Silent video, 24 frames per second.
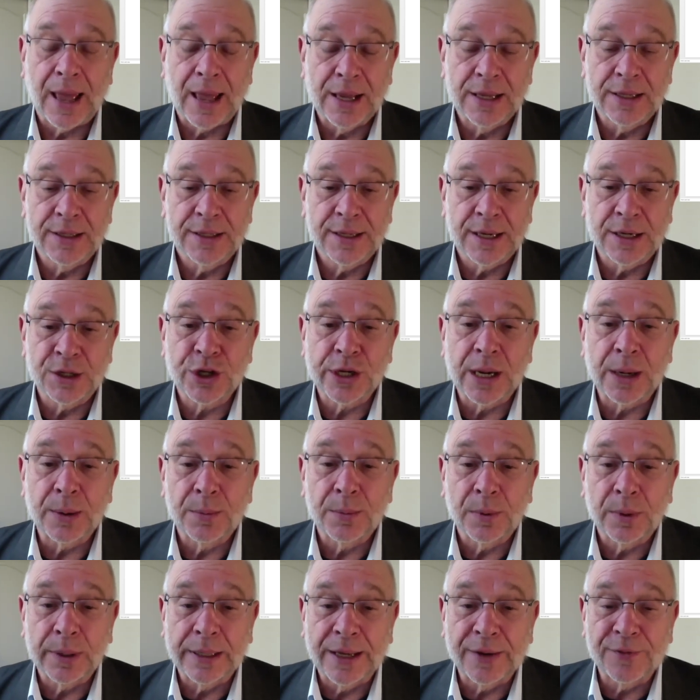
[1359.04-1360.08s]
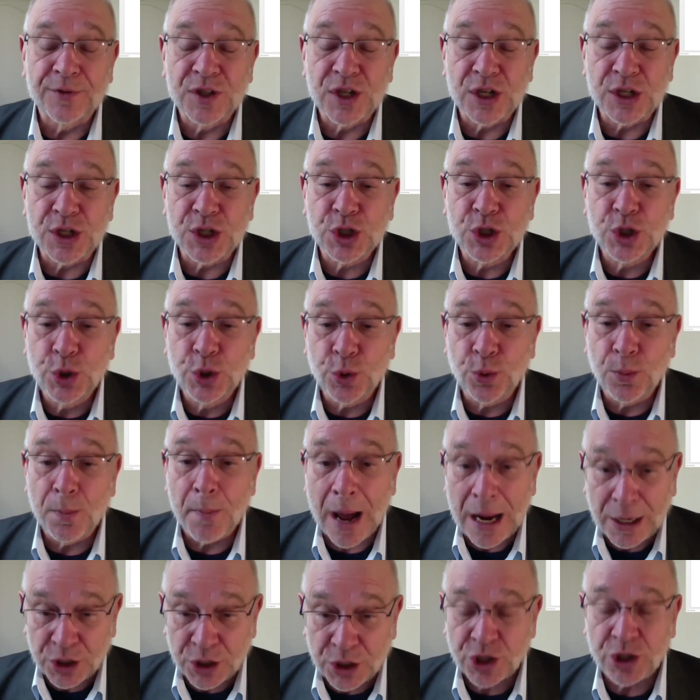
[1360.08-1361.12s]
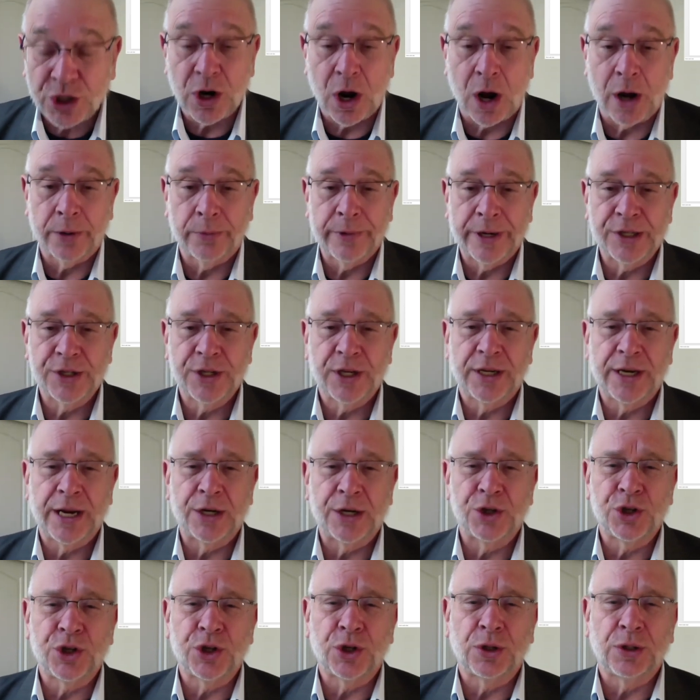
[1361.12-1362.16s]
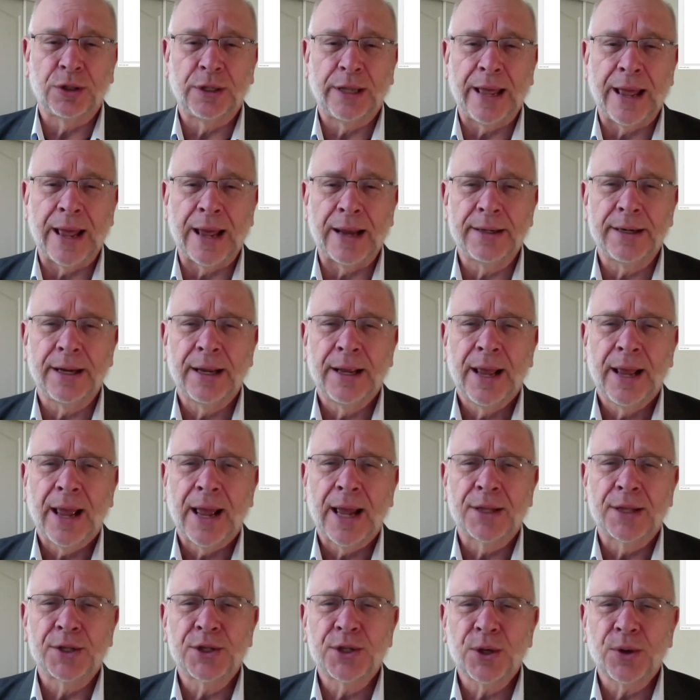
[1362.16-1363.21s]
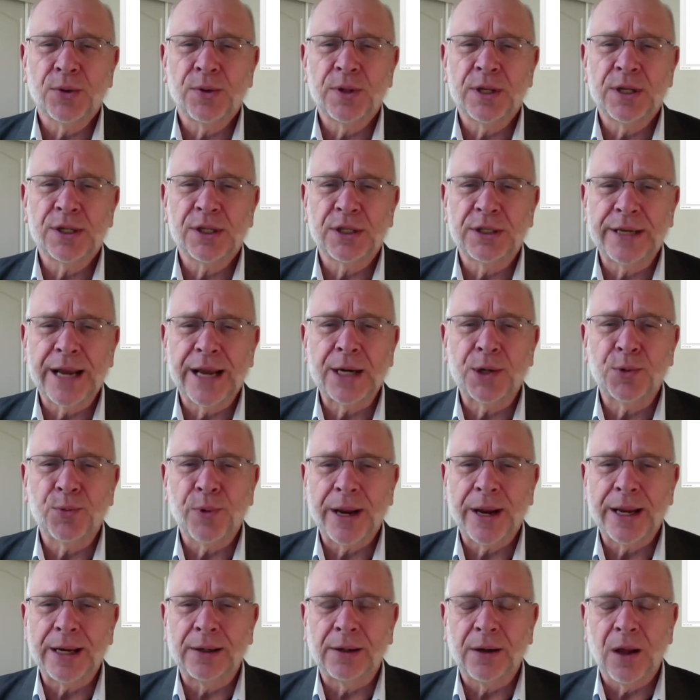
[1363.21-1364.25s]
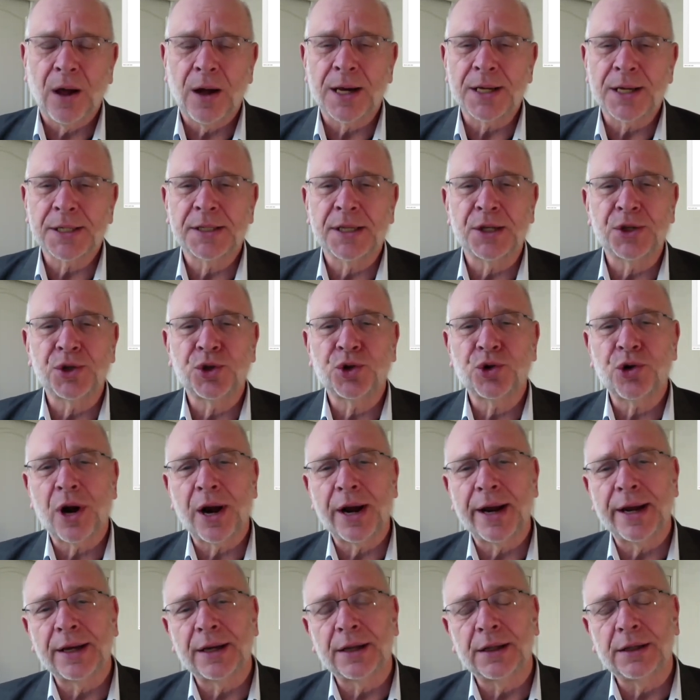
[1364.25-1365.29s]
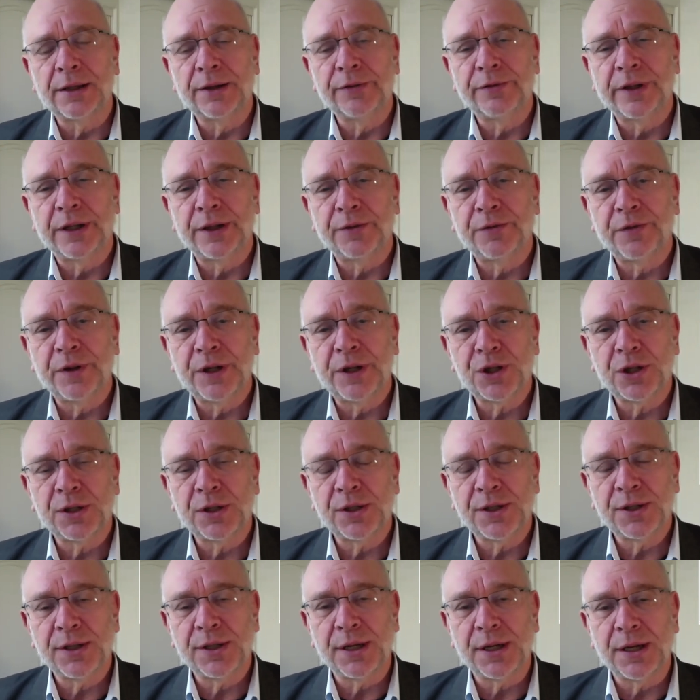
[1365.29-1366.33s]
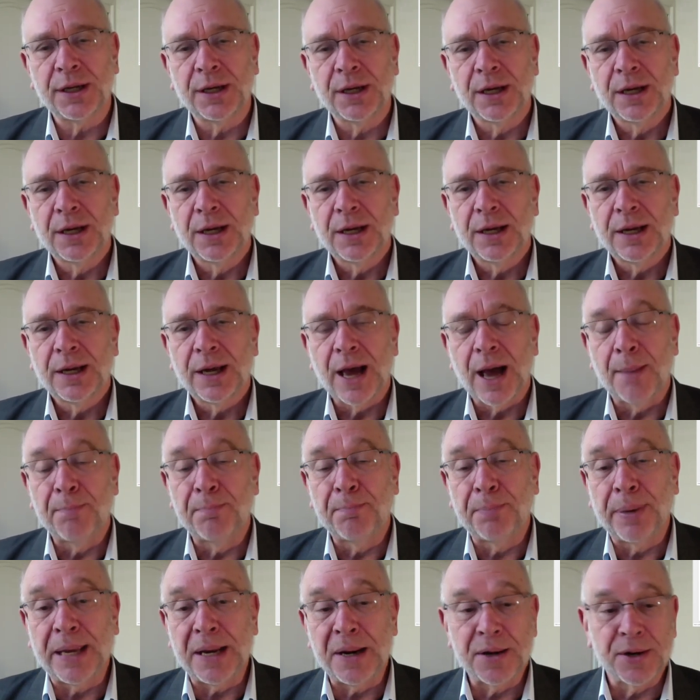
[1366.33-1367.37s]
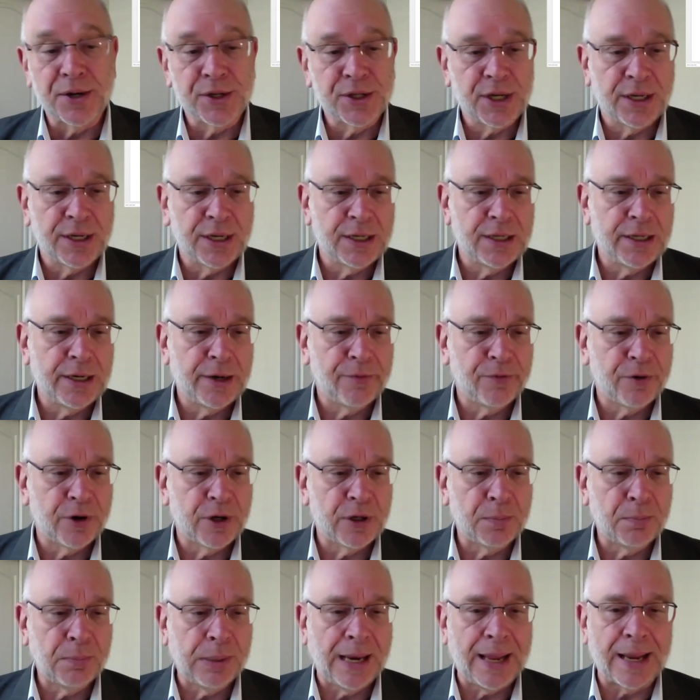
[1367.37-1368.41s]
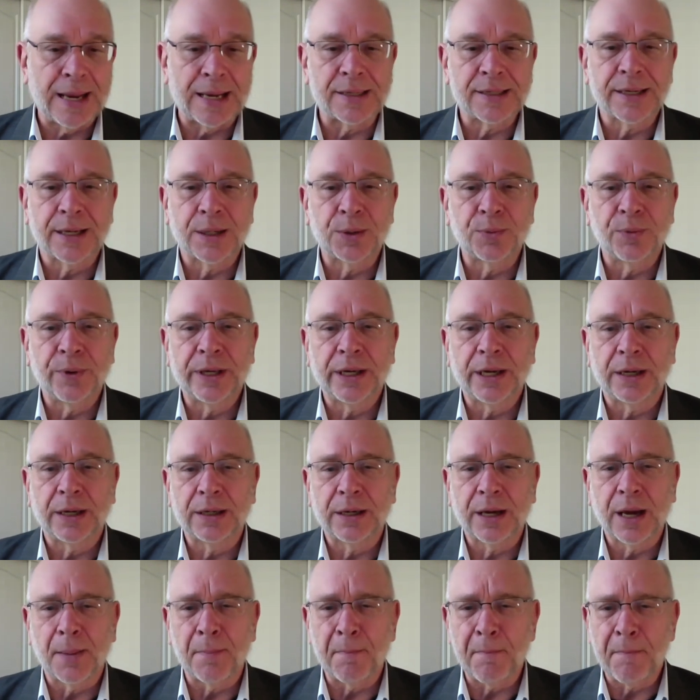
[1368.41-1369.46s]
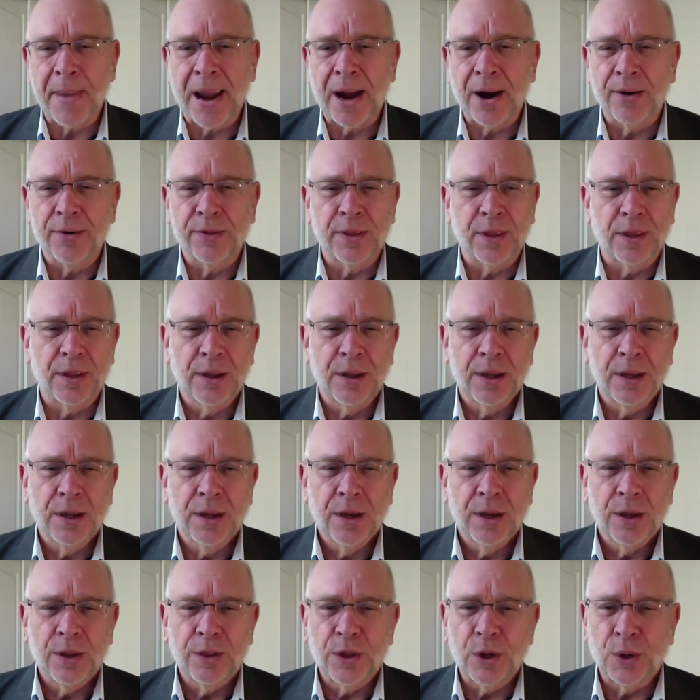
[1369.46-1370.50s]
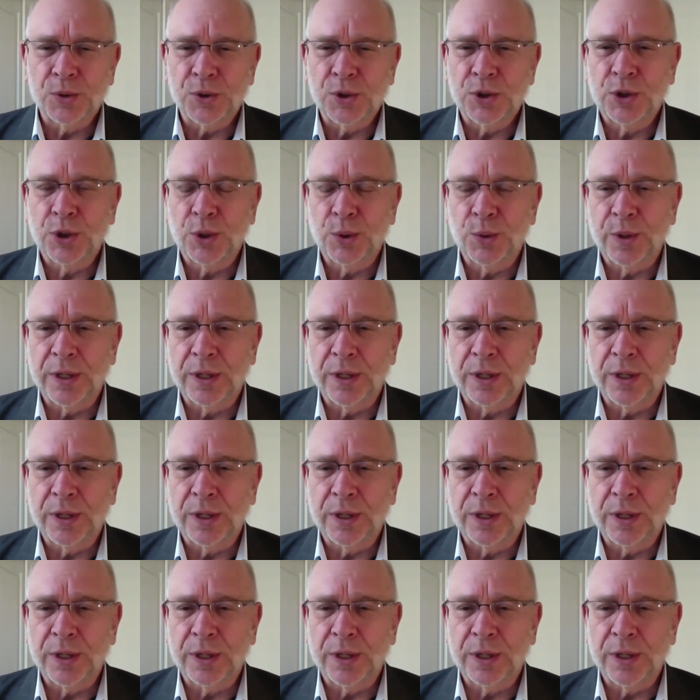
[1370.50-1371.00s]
essentially gives us too much non-residential land. And so this deadweight loss, this triangle of inefficiency, appears in a different place. And we can compare those two